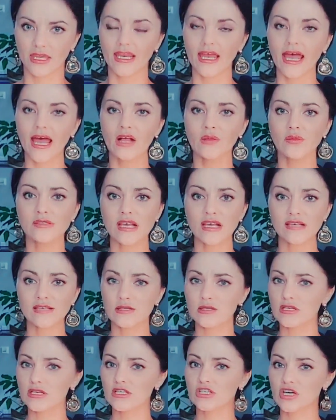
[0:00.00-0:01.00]
It helps us
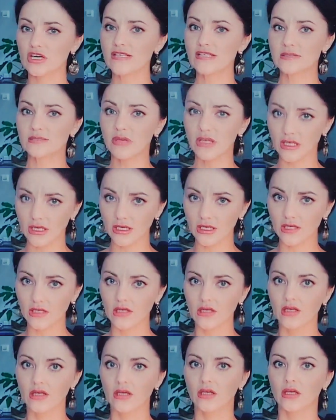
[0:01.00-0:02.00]
to digest meat,
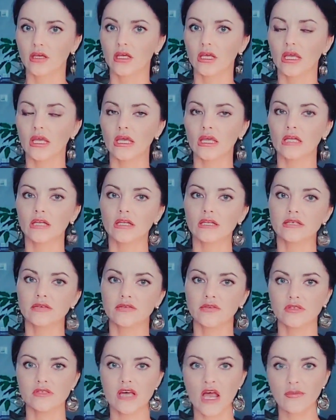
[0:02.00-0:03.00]
and
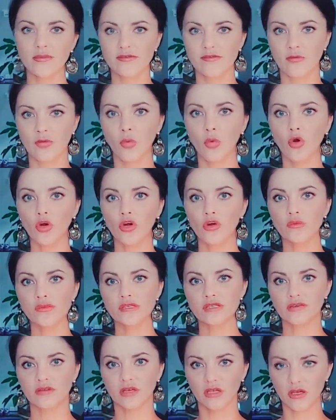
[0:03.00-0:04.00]
different types of
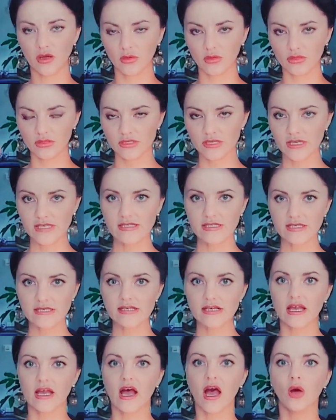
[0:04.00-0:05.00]
worms living in our
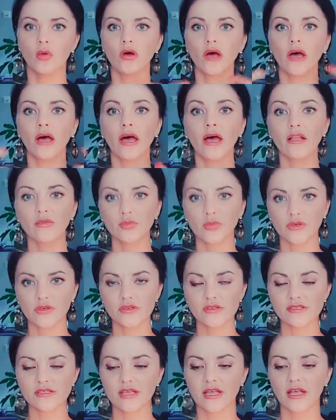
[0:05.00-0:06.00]
intestines are our
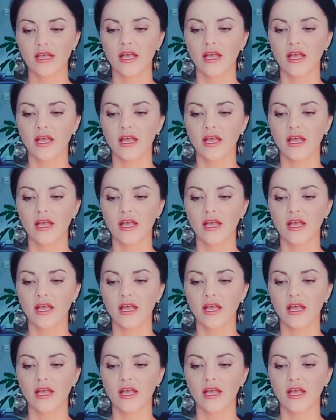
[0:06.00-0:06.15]
helpers,